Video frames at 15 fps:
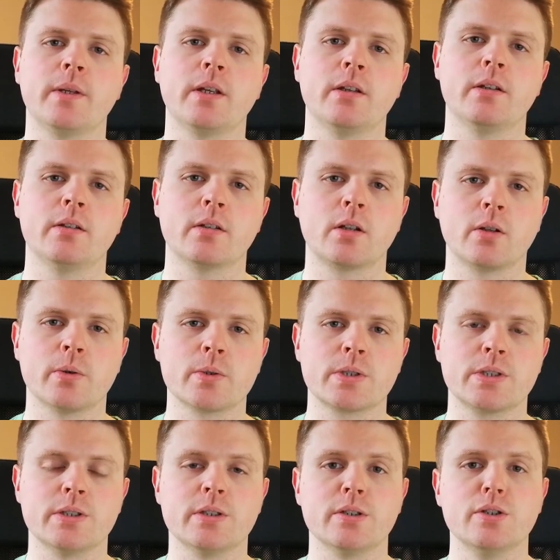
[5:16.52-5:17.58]
in close
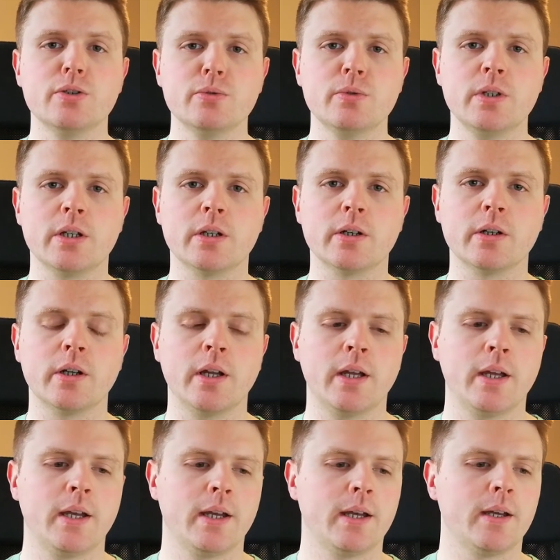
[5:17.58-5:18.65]
to the new year,
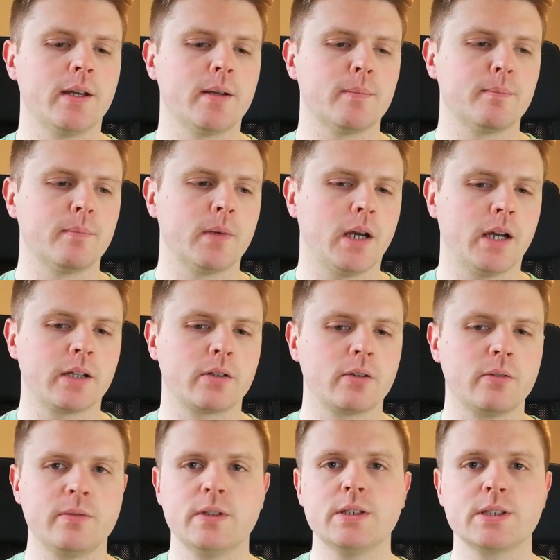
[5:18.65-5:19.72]
I could
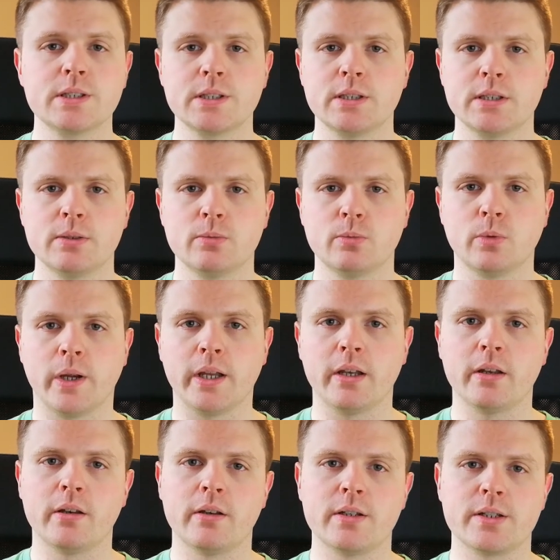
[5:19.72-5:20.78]
have easily
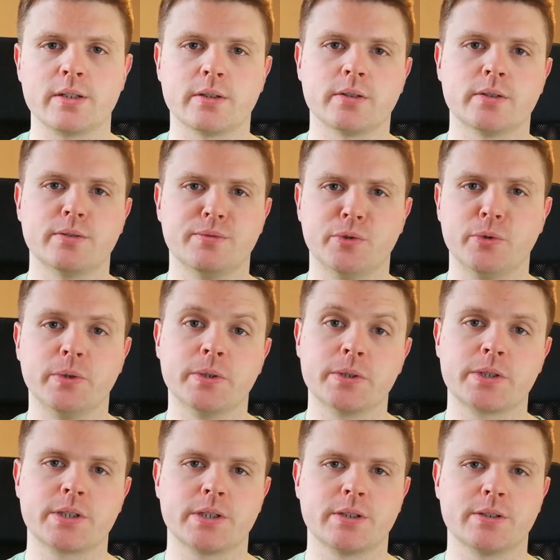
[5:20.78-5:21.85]
waited until New
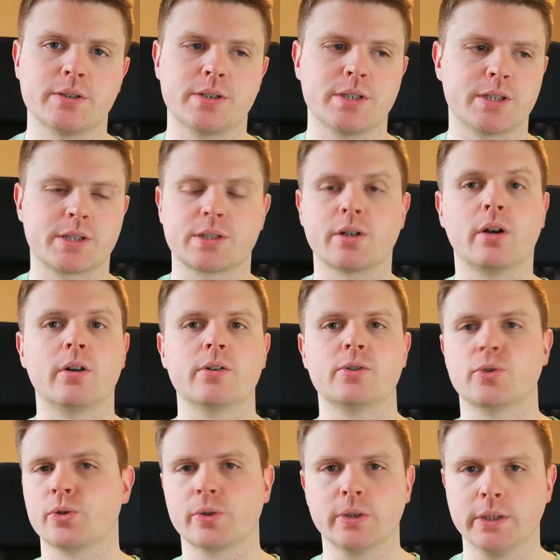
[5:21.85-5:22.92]
Year's to start
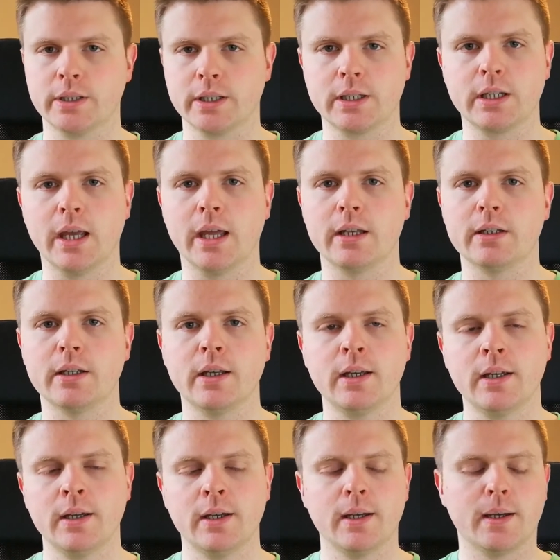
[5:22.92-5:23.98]
journaling again,
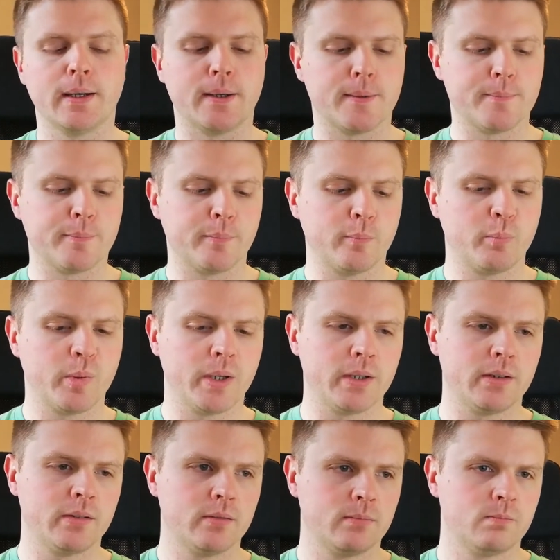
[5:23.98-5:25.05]

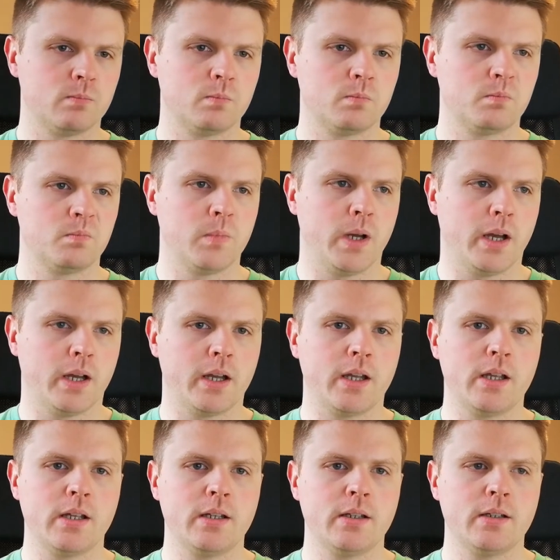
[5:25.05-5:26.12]
but
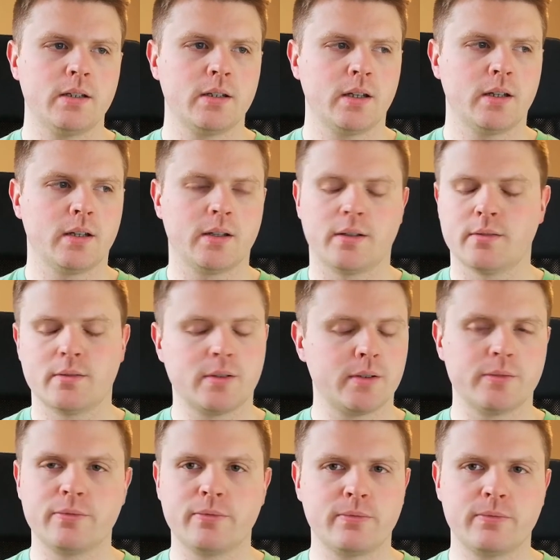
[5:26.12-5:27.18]
I
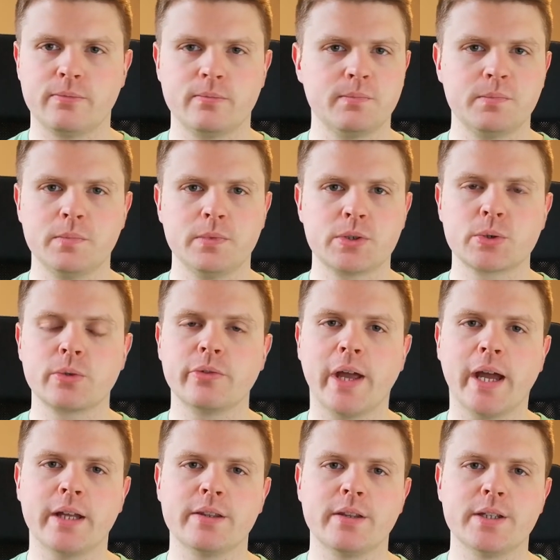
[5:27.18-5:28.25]
have sort of
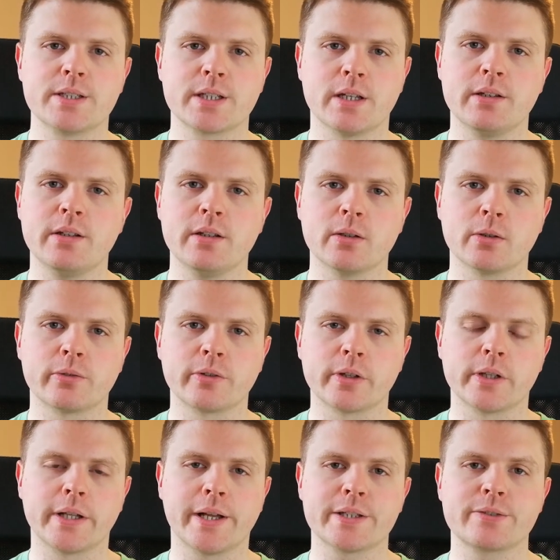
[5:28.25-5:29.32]
had this idea over the
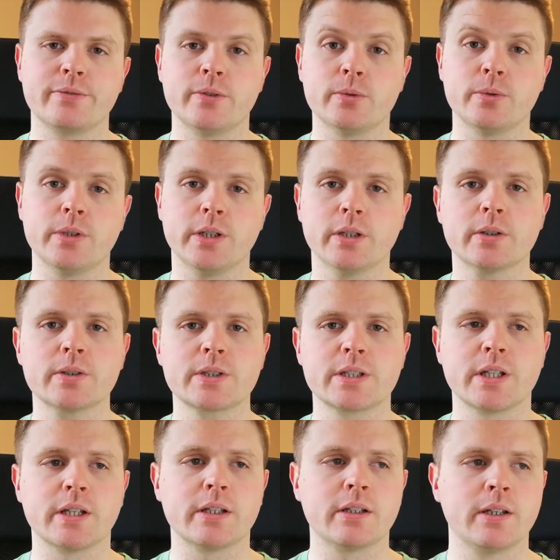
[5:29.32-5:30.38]
last few years
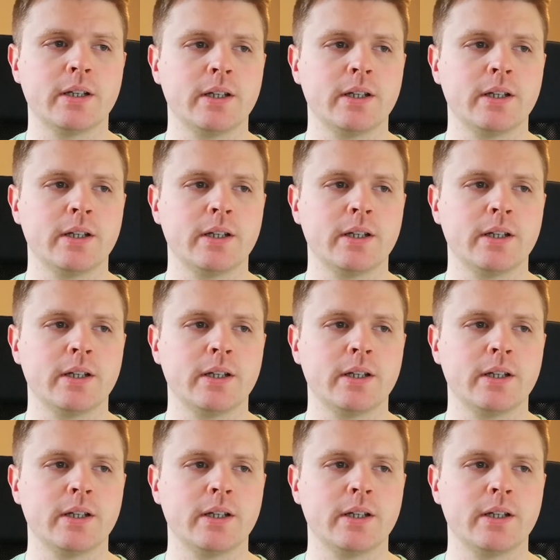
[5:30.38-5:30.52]
that